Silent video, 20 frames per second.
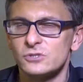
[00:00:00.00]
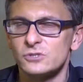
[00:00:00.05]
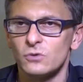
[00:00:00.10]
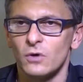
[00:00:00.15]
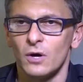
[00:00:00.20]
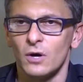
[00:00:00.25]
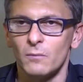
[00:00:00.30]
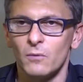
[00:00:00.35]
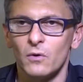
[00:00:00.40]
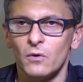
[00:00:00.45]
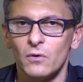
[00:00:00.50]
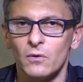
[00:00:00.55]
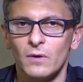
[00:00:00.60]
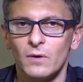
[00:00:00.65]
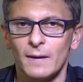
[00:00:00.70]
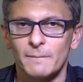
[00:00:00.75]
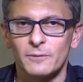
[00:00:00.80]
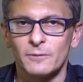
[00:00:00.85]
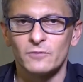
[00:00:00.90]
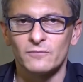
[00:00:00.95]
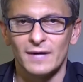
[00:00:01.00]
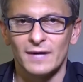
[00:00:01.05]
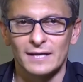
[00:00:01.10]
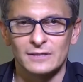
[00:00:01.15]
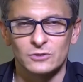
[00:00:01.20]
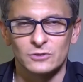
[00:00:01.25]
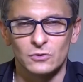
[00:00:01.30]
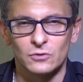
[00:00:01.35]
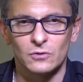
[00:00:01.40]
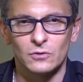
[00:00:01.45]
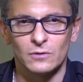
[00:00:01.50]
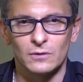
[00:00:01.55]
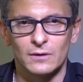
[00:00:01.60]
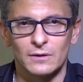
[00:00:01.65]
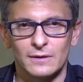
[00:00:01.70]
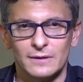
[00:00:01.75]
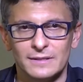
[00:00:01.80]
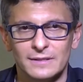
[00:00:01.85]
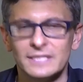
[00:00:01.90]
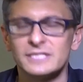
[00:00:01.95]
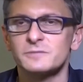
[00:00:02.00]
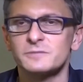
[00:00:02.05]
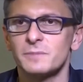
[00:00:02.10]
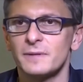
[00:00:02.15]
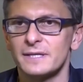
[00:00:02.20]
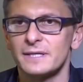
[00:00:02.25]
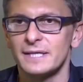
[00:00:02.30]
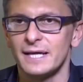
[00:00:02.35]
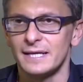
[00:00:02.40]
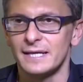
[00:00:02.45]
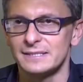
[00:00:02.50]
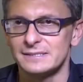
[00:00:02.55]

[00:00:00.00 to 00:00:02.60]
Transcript: had the experience,